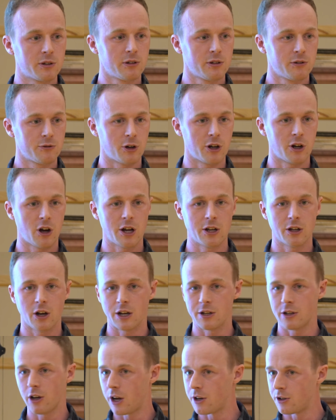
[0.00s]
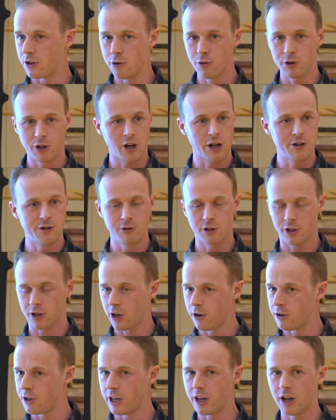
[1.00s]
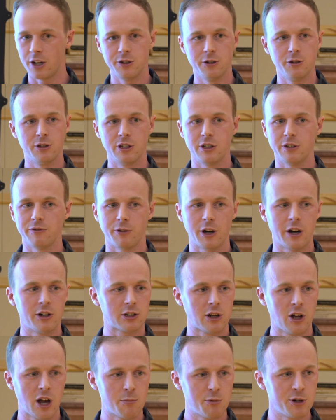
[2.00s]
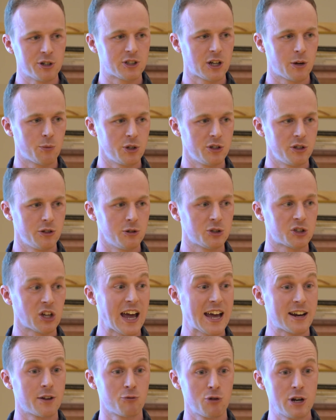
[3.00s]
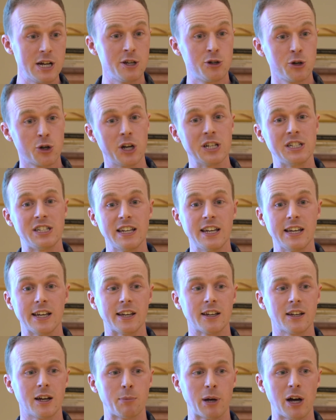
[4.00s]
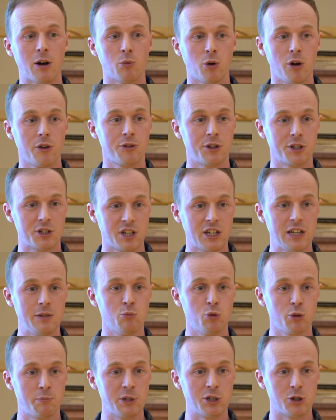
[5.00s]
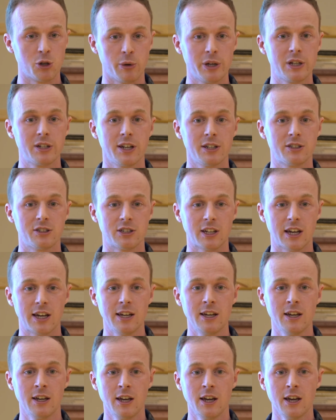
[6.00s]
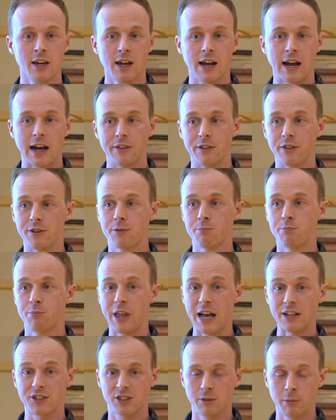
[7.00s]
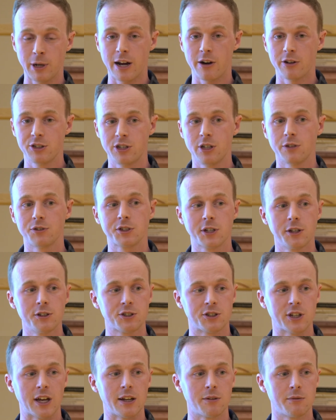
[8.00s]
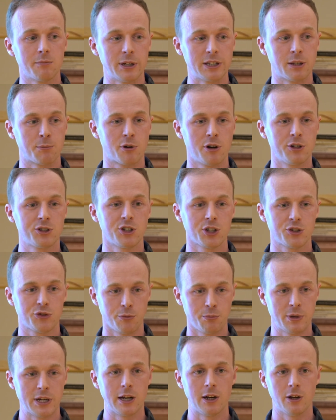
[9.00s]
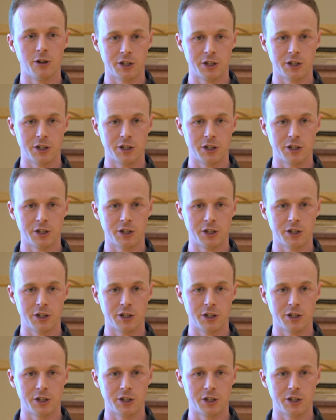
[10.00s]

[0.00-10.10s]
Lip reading: with. Right? I knew the coding, I knew the various libraries that we used. I had a really good idea about what the team would be doing day to day, and that similarity of skill set made the process for me